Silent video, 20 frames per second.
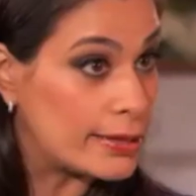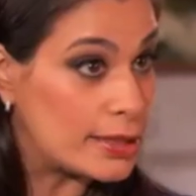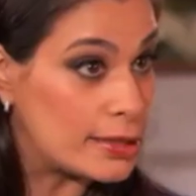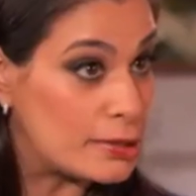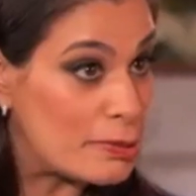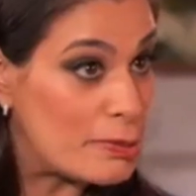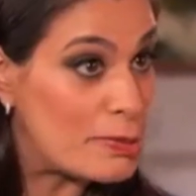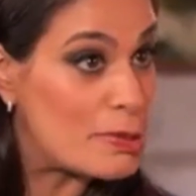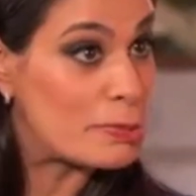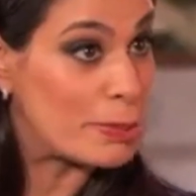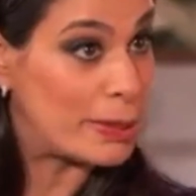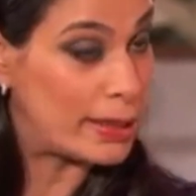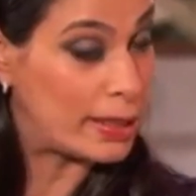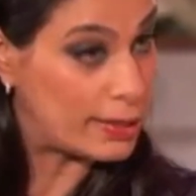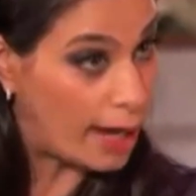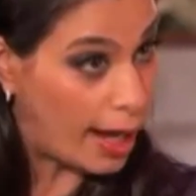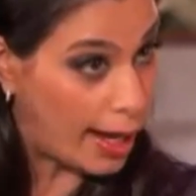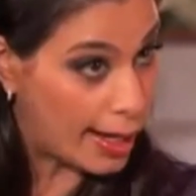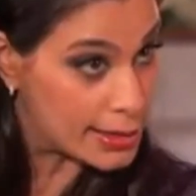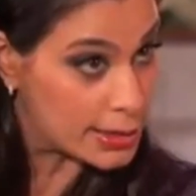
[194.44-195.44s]
do is win an
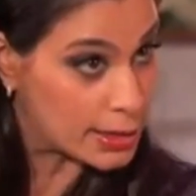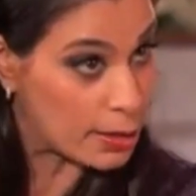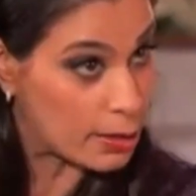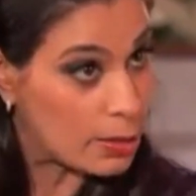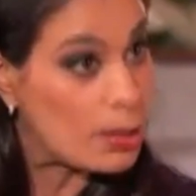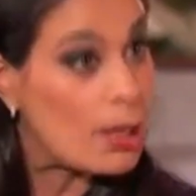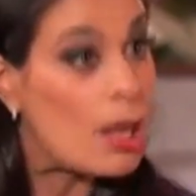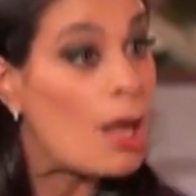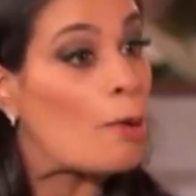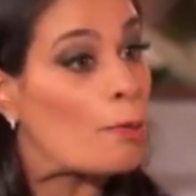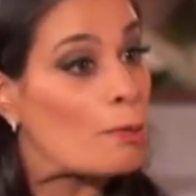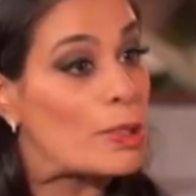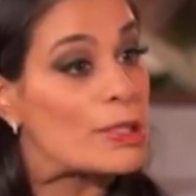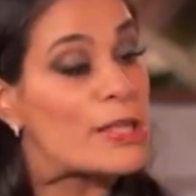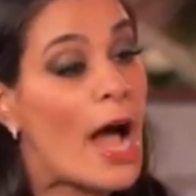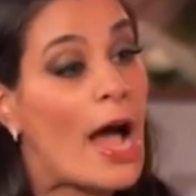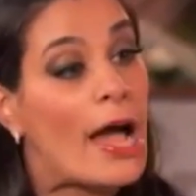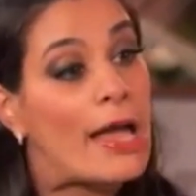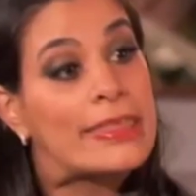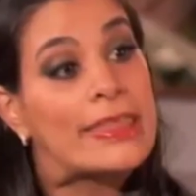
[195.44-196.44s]
Oscar, which
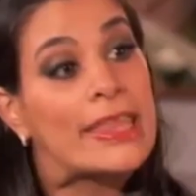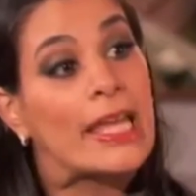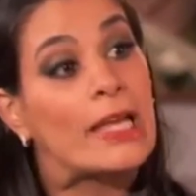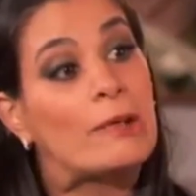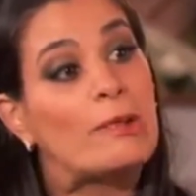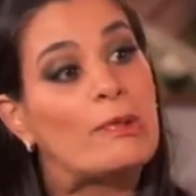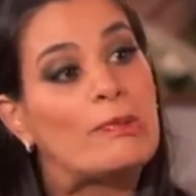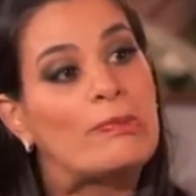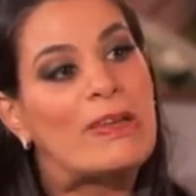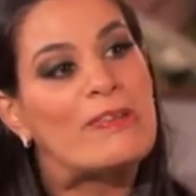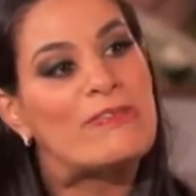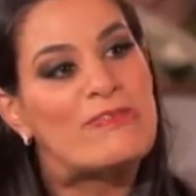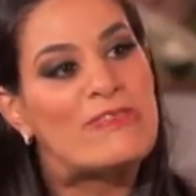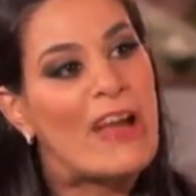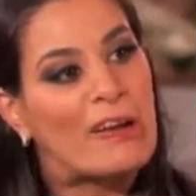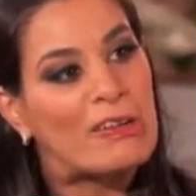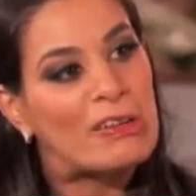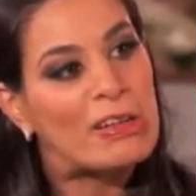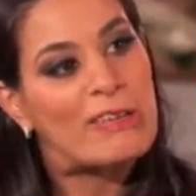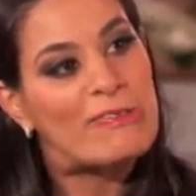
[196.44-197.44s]
I think would be
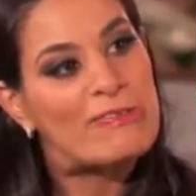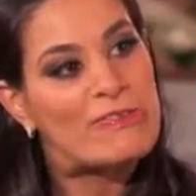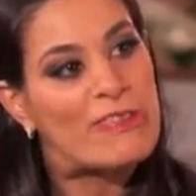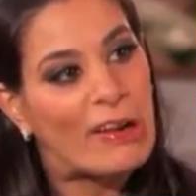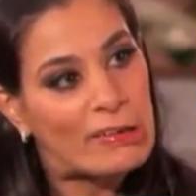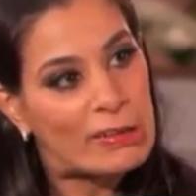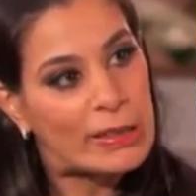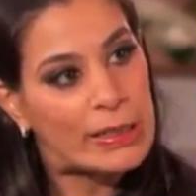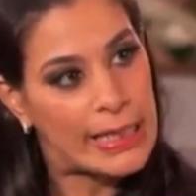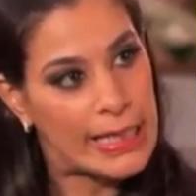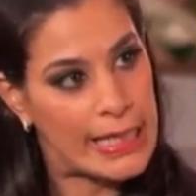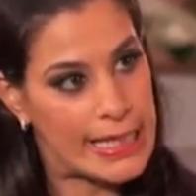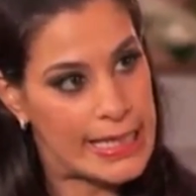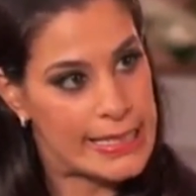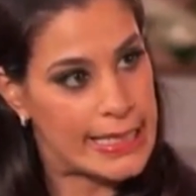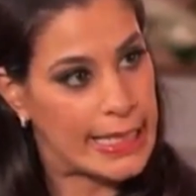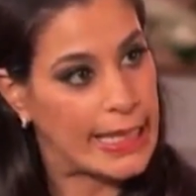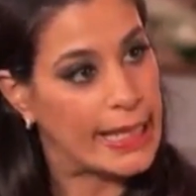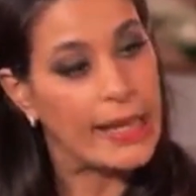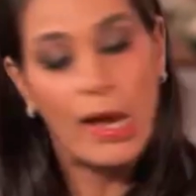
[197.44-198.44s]
very, very
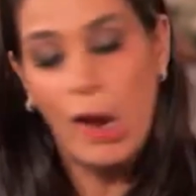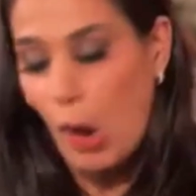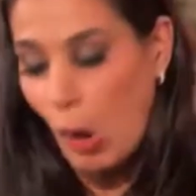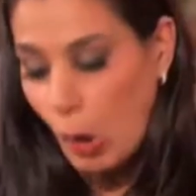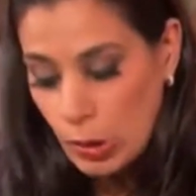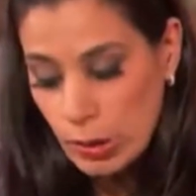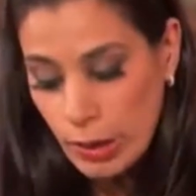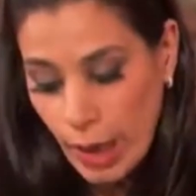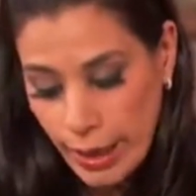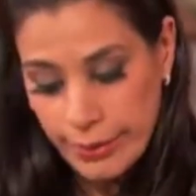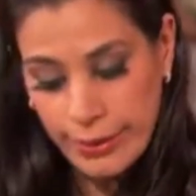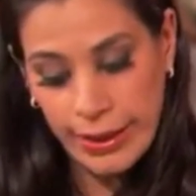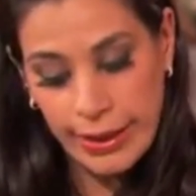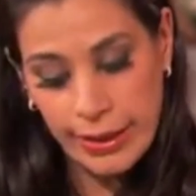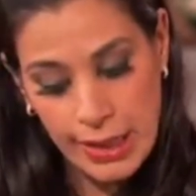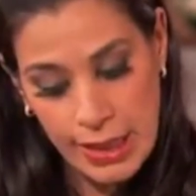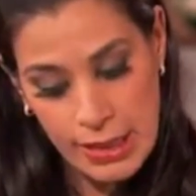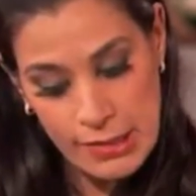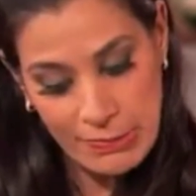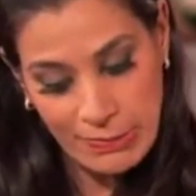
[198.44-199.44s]
easy. All I need is for